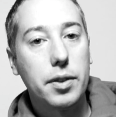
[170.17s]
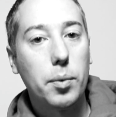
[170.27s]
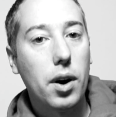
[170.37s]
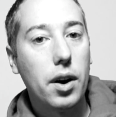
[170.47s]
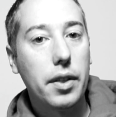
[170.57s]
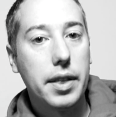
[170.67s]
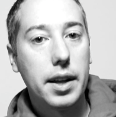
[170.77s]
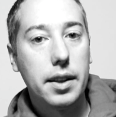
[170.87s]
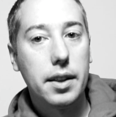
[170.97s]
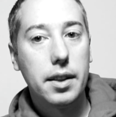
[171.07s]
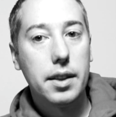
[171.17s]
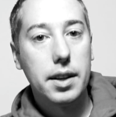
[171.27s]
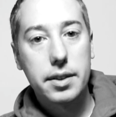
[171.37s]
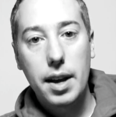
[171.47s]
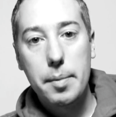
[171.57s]
the wall than the
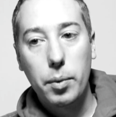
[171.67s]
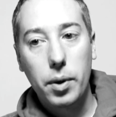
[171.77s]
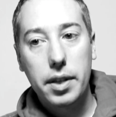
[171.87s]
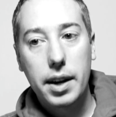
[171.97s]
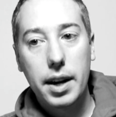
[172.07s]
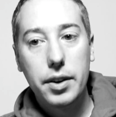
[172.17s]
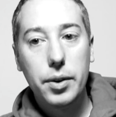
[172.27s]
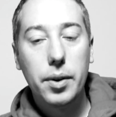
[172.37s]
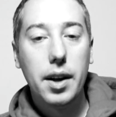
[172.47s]
assignment work that I do.